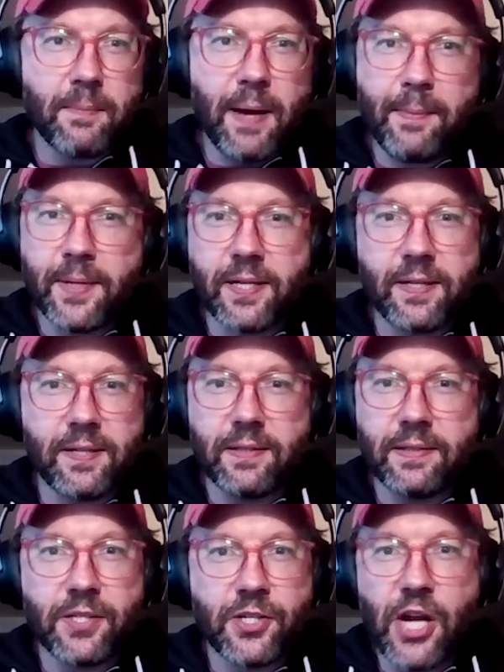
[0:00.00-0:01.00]
I'm happy
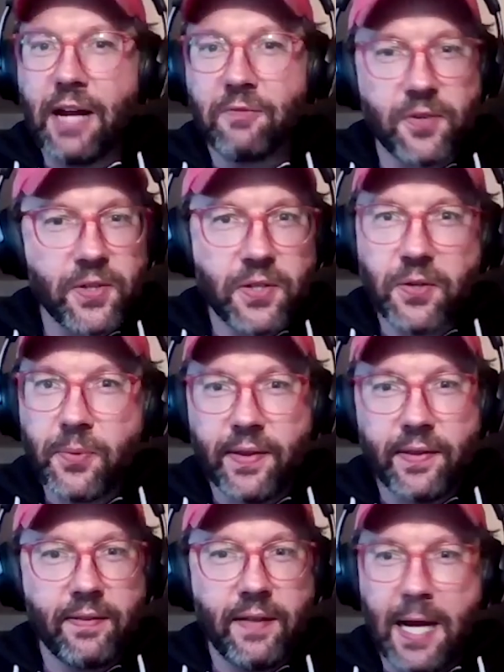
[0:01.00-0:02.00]
to chat further
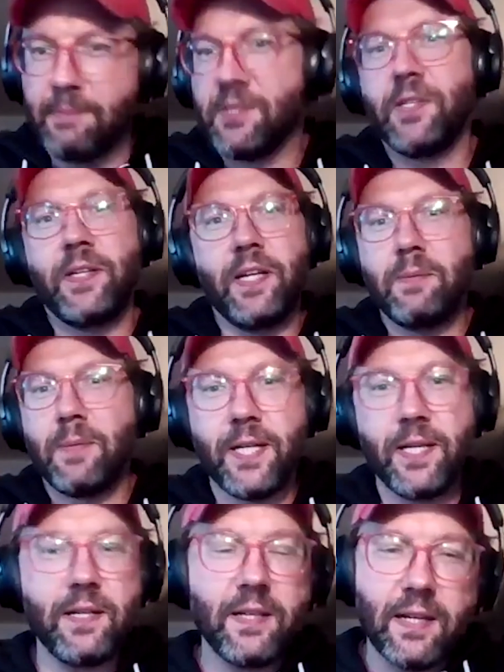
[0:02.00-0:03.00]
with absolutely
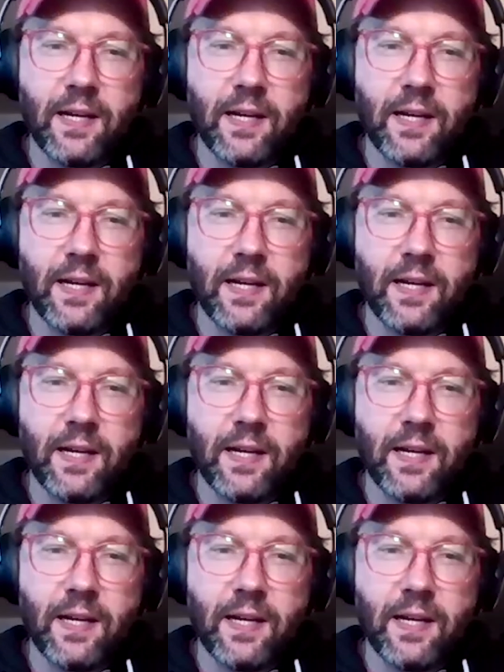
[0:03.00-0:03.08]
anybody.